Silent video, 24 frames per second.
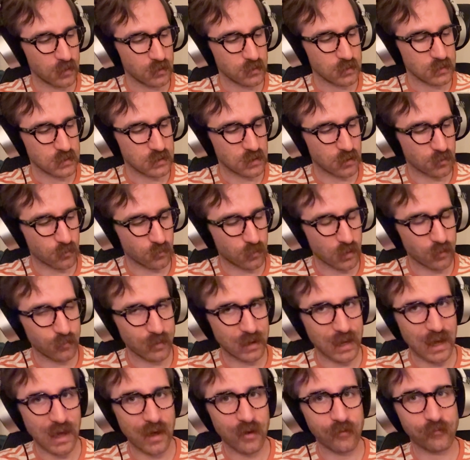So where we
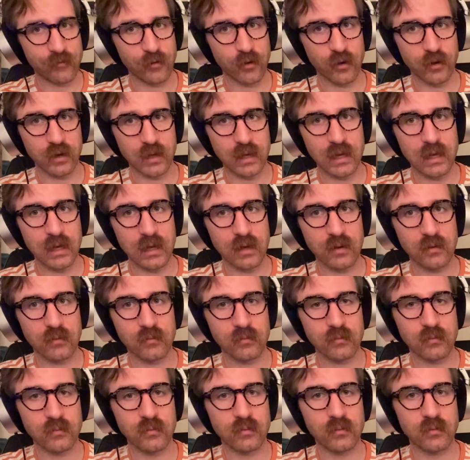have our E,
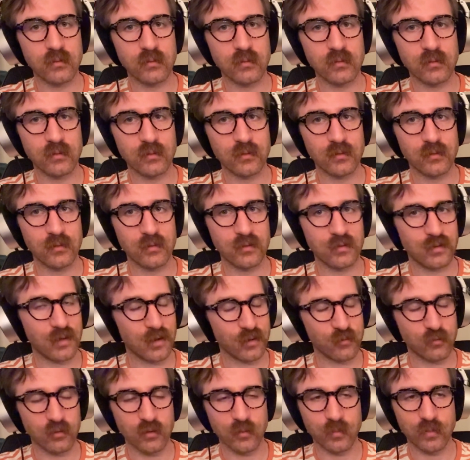like
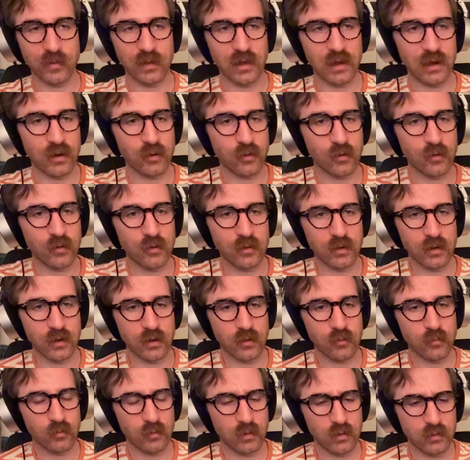we were playing
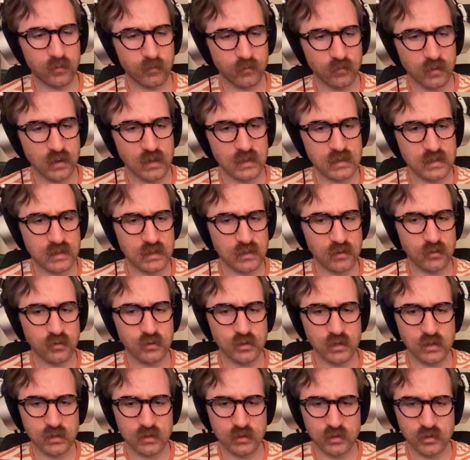earlier, what if we still
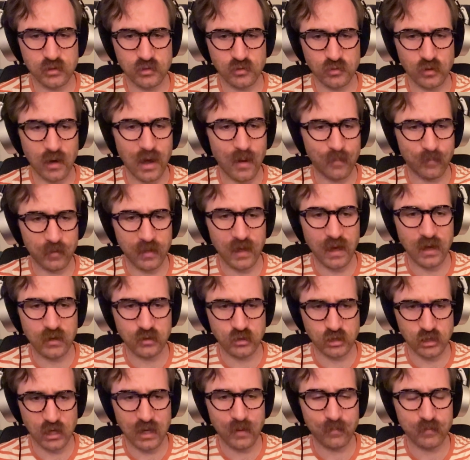just drop that
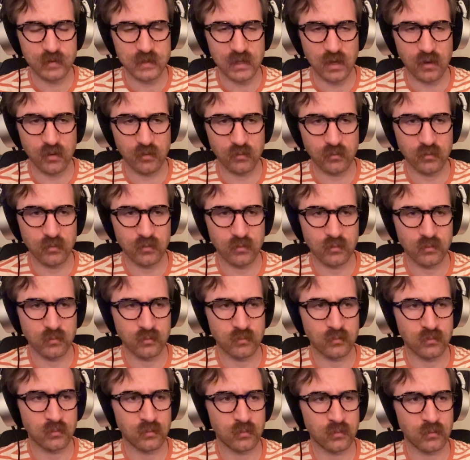shape
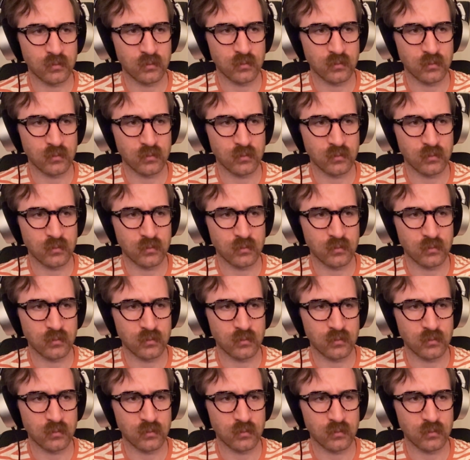down?